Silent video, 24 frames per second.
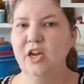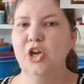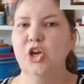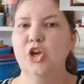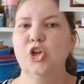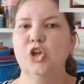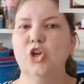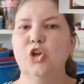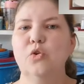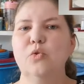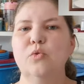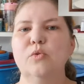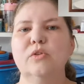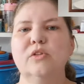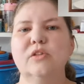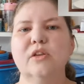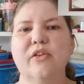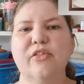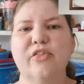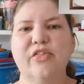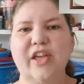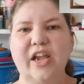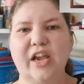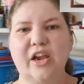use
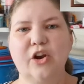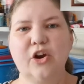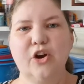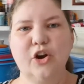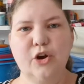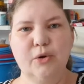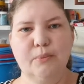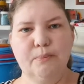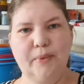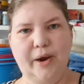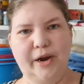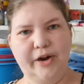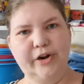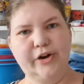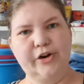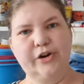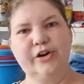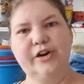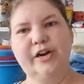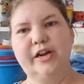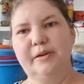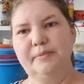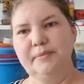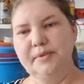thicker buttercream.